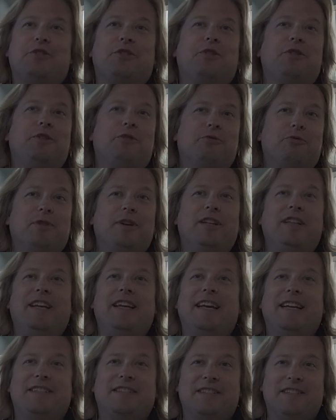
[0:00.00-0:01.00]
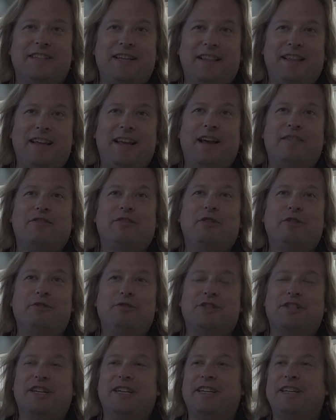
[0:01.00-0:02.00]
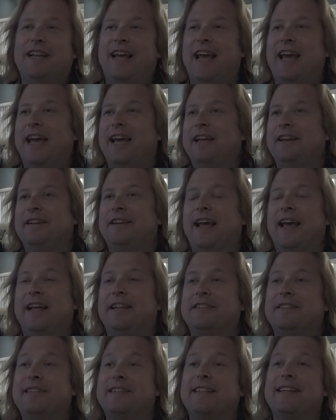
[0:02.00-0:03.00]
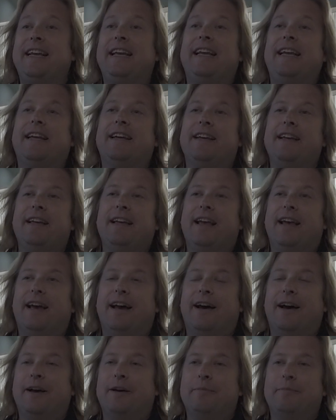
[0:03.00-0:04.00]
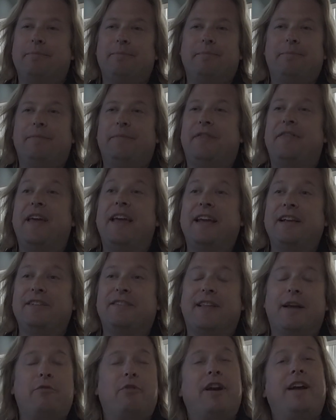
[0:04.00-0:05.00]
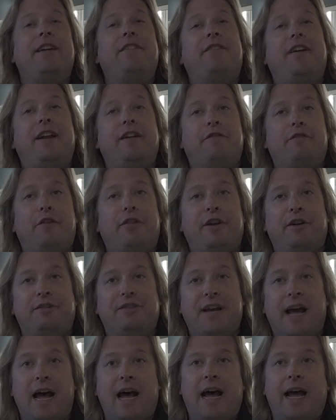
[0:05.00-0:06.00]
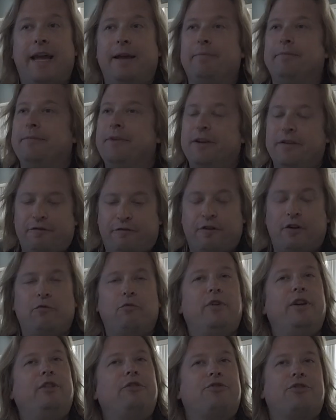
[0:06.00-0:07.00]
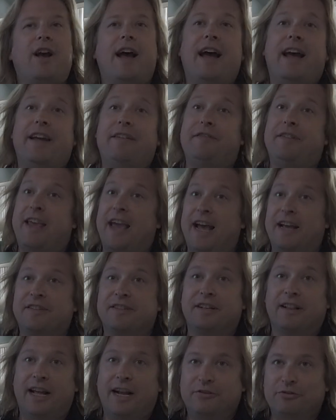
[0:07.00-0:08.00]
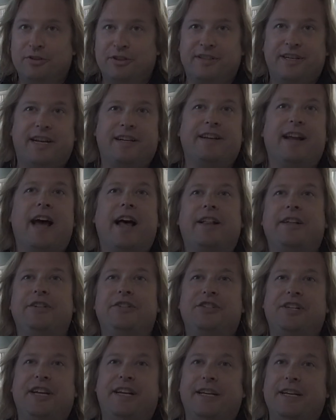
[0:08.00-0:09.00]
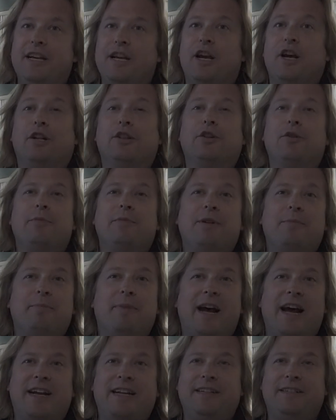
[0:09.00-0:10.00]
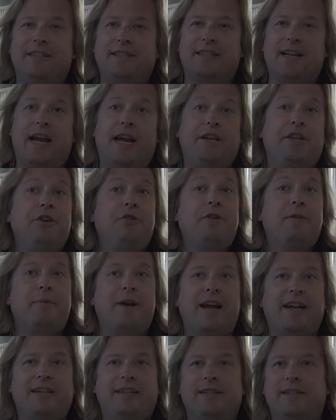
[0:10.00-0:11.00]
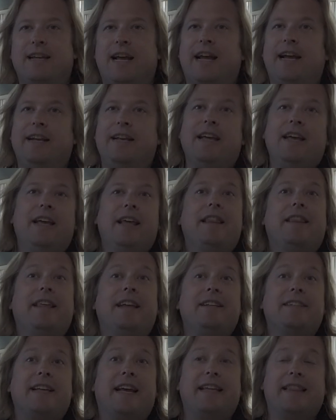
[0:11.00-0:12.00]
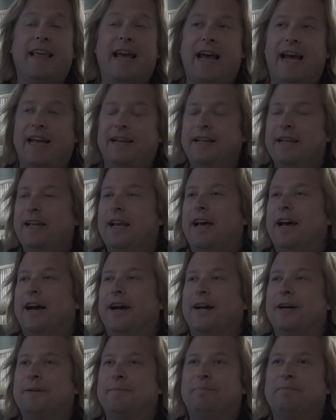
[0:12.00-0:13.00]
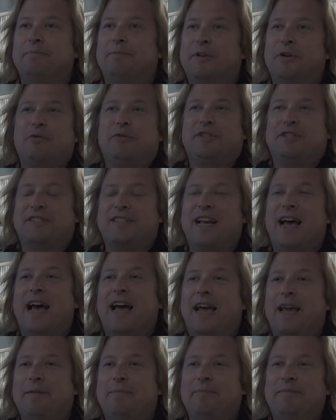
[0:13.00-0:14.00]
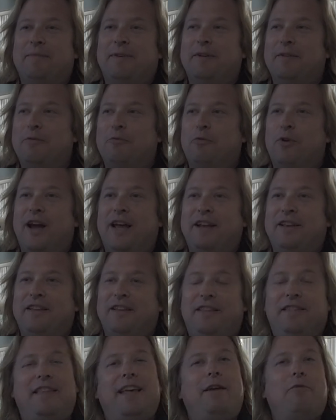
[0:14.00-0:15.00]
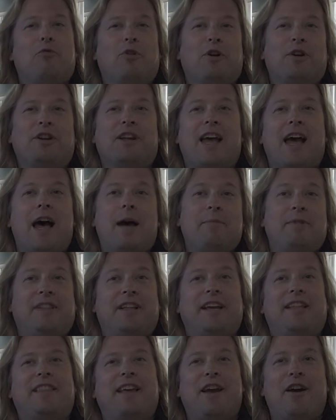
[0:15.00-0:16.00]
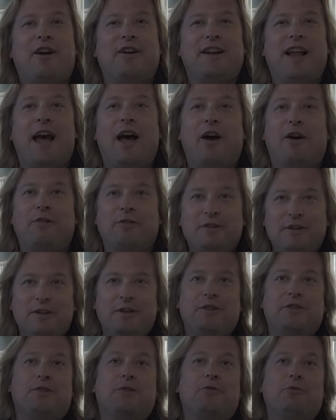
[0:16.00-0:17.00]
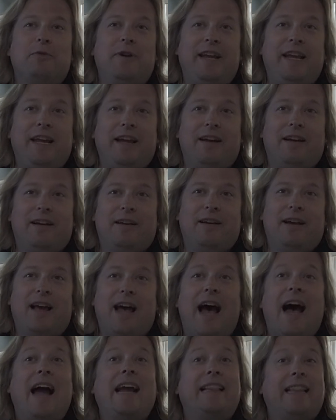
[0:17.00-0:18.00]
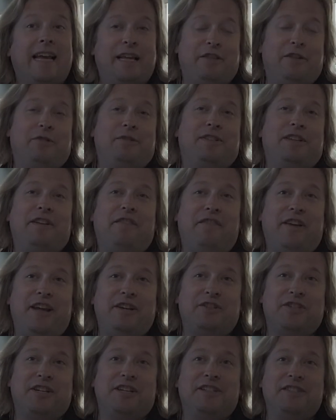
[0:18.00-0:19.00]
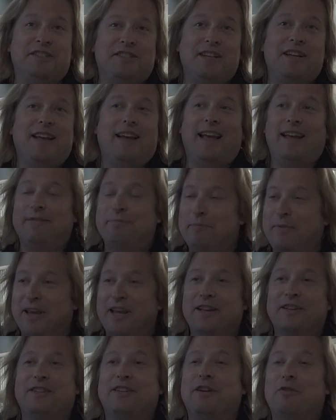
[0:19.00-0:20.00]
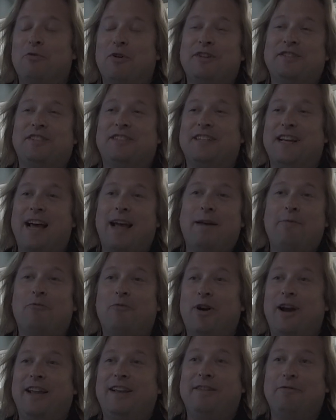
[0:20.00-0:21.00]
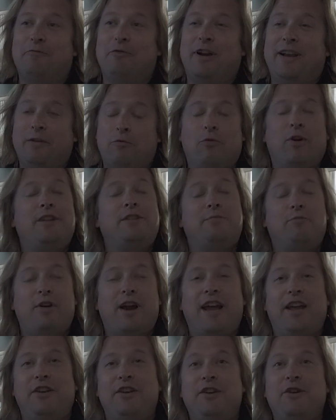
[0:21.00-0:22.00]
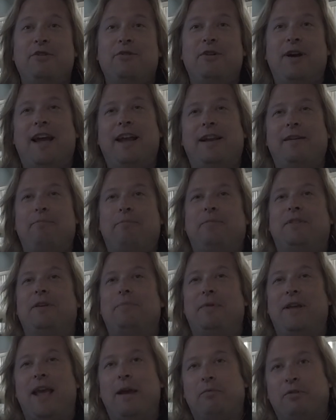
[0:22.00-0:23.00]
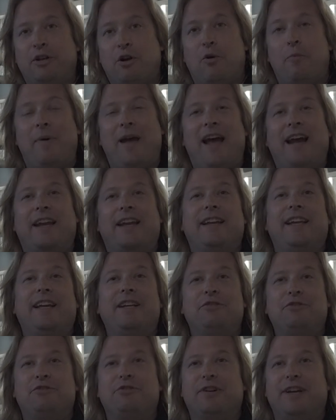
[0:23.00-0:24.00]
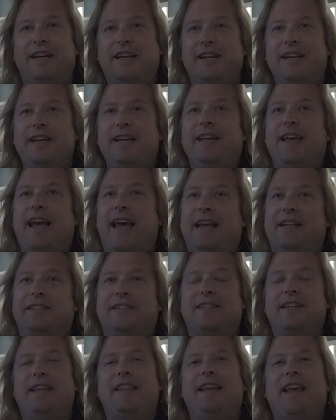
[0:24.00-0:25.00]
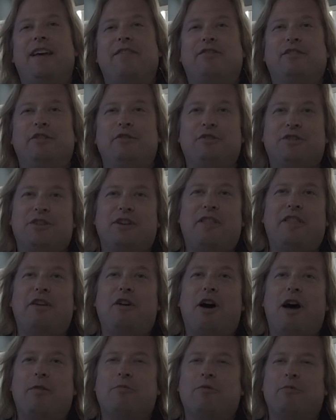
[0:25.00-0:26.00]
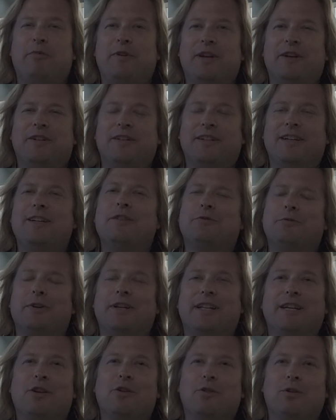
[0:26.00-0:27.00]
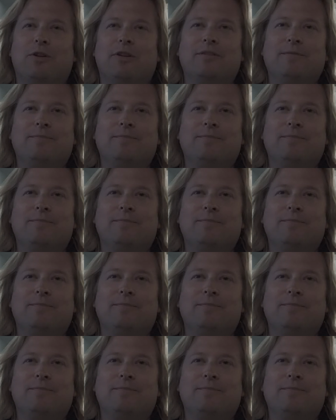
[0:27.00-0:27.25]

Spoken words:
So you really get to see the evolution and see things that were innovative for their time. Front-wheel drive, gas-electric technology, aluminum body design, unibody design, things like that. There was a time when they weren't common like they are now. So we highlight those innovations because there was a time when it was brand new, and to be able to go back in history and see the evolution of the automobile is really cool.